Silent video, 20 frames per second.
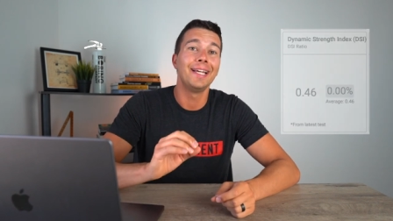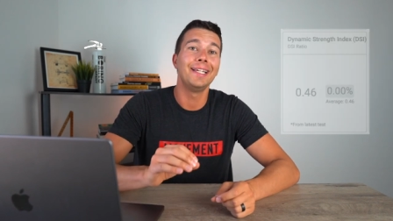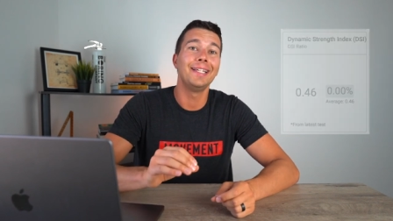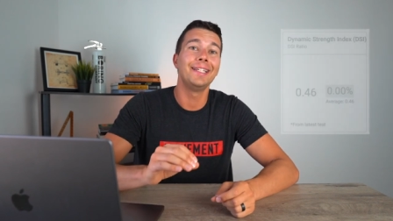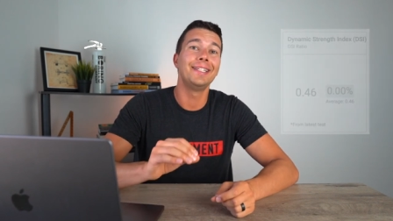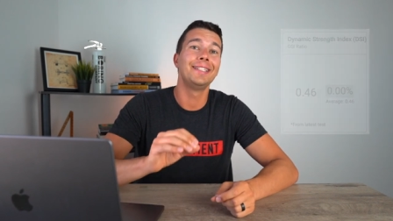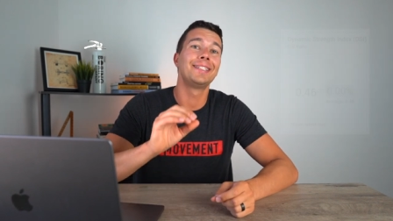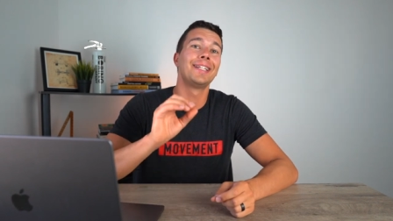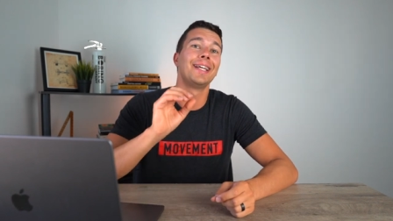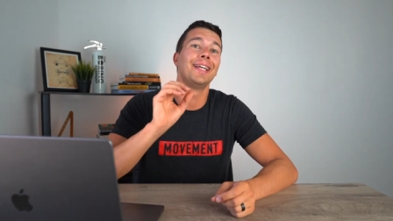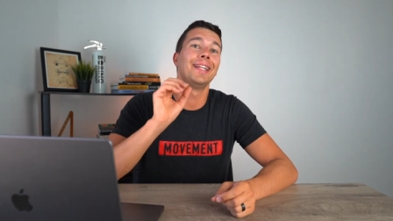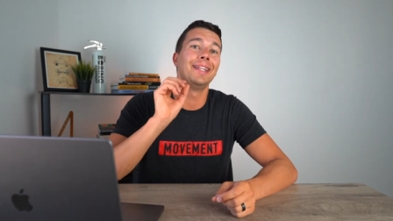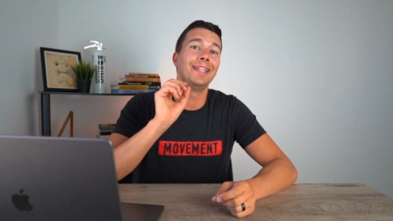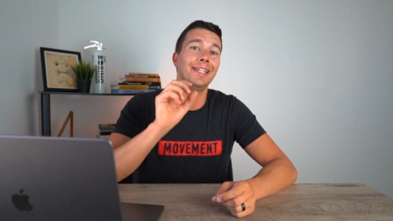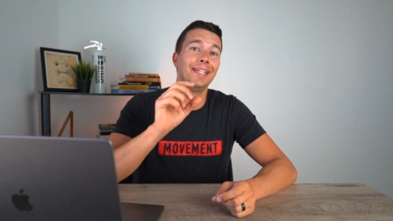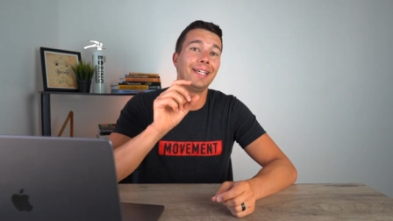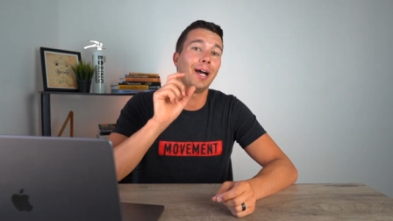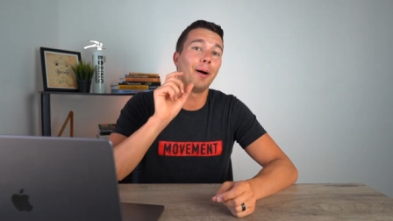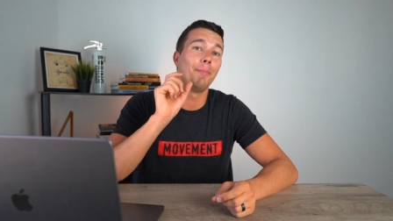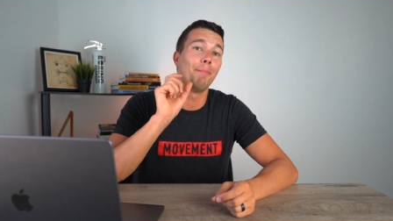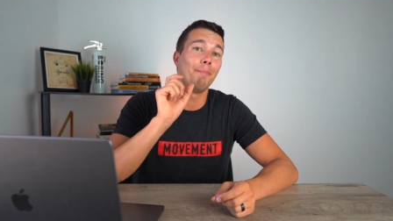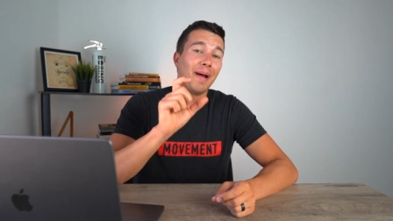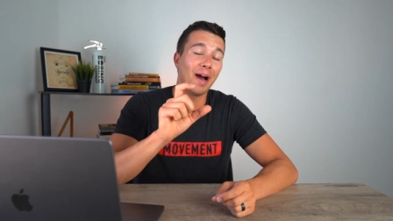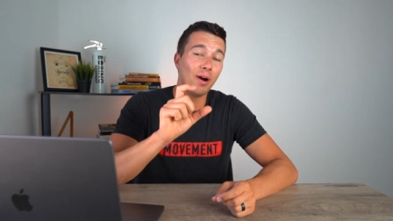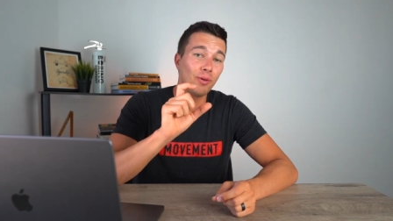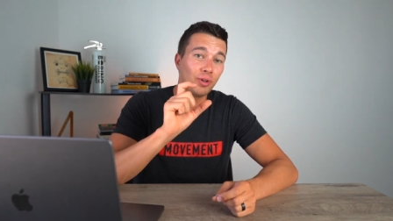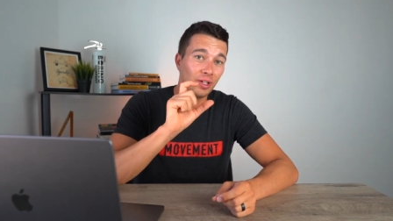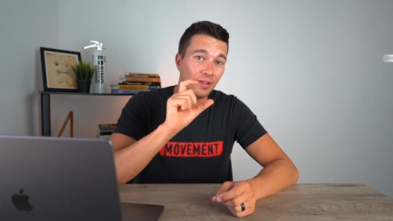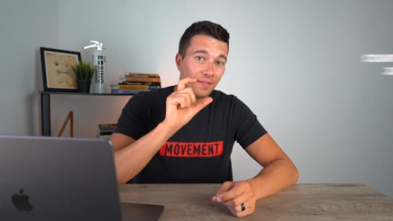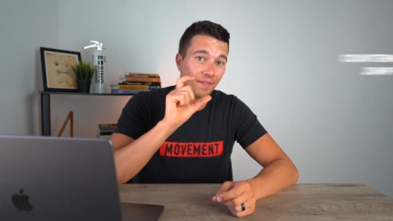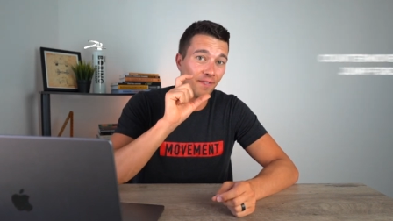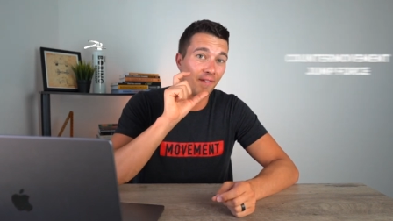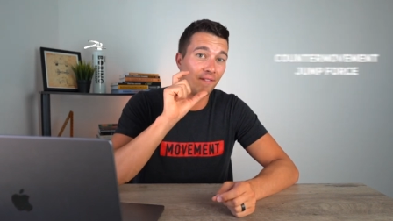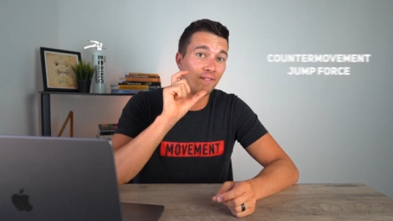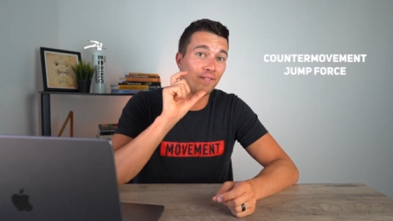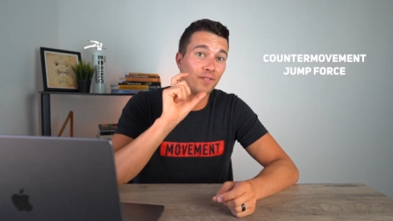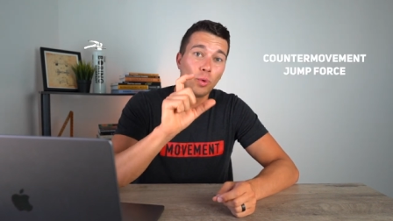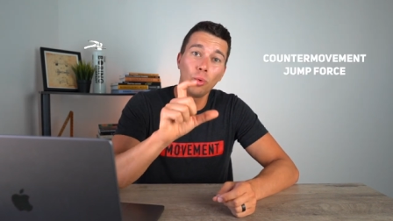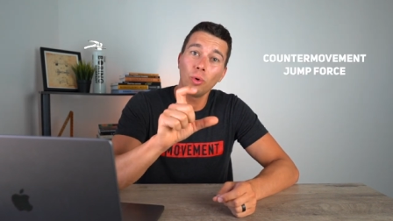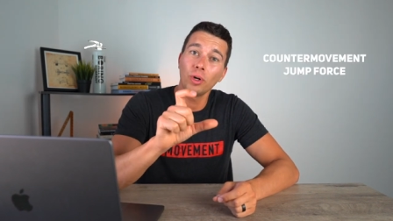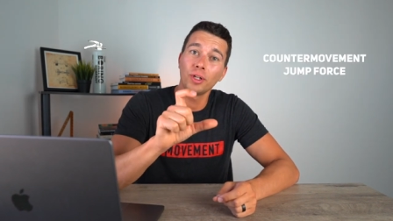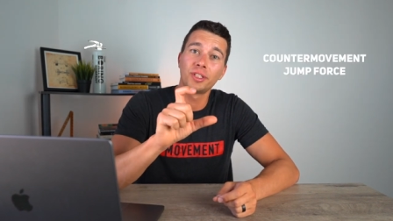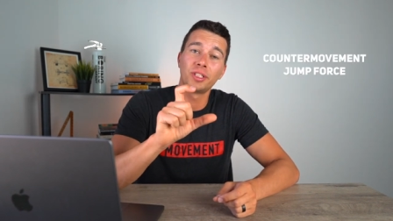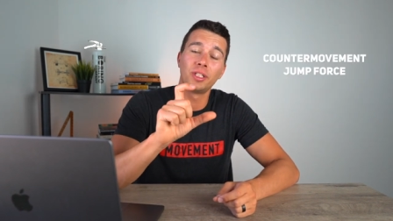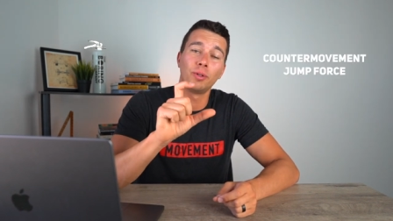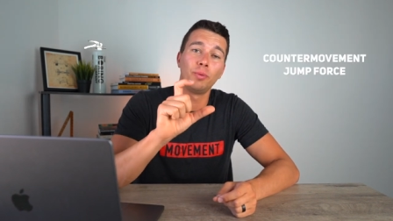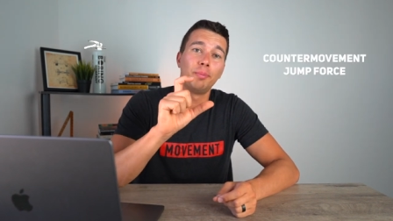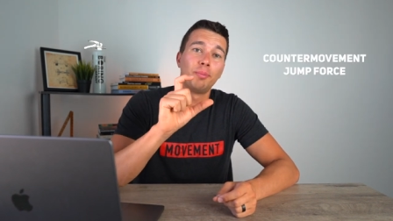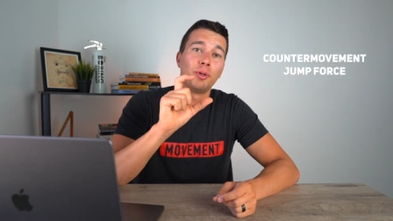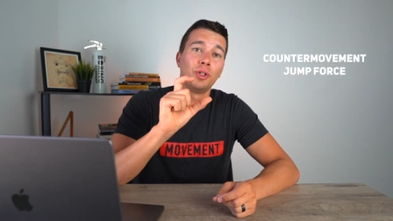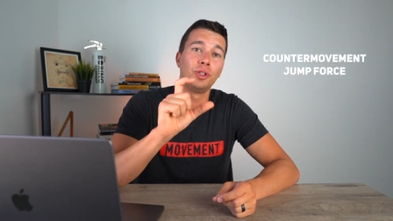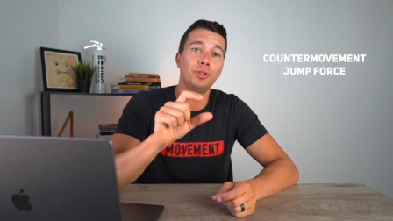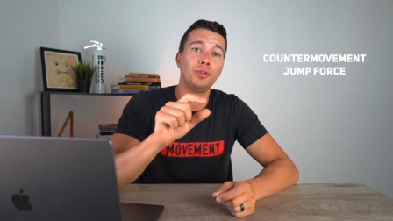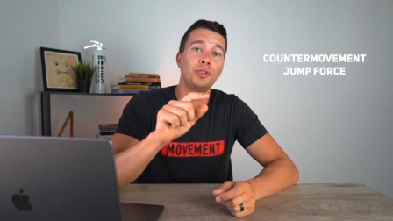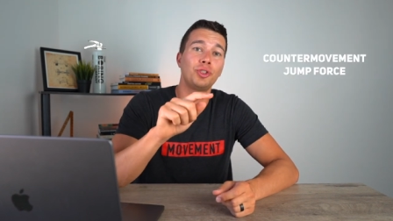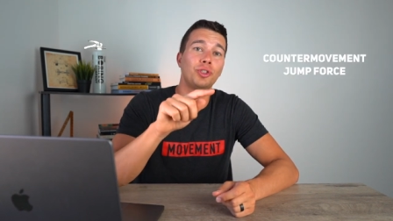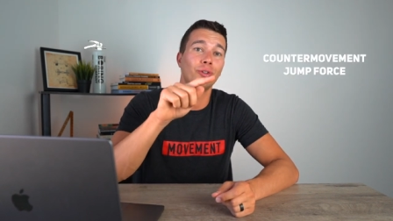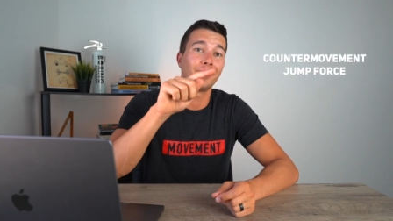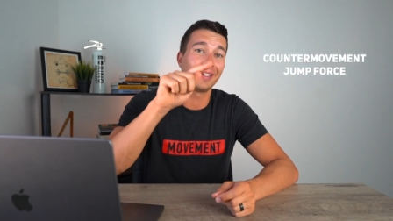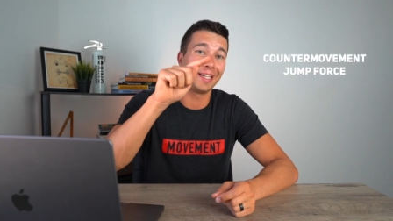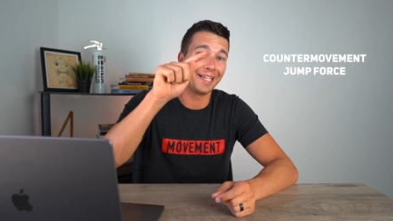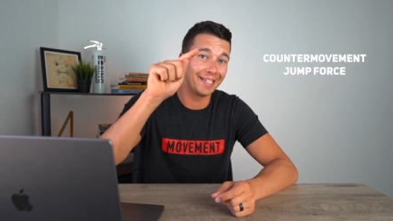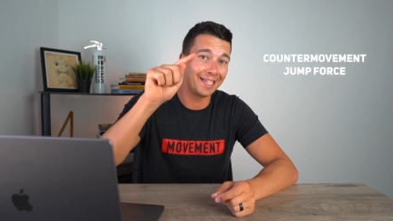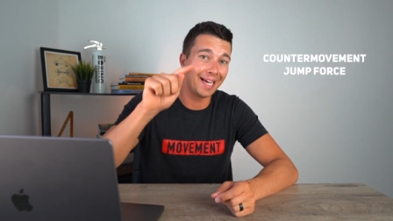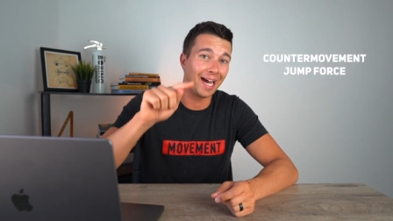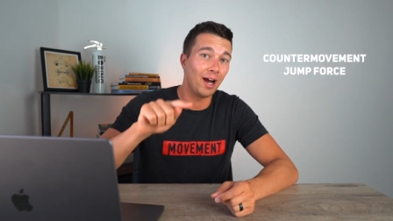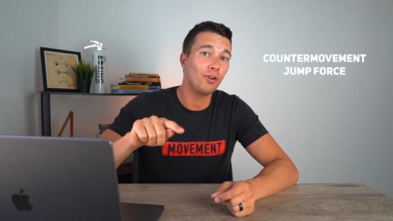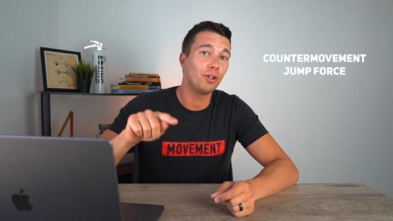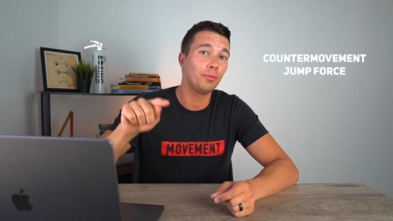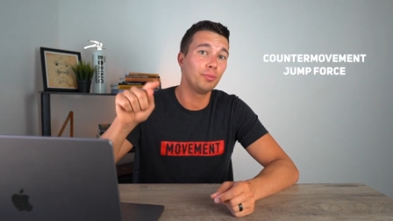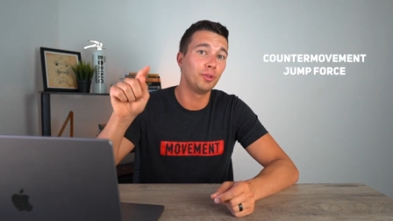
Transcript: is the amount of force that we produce during a counter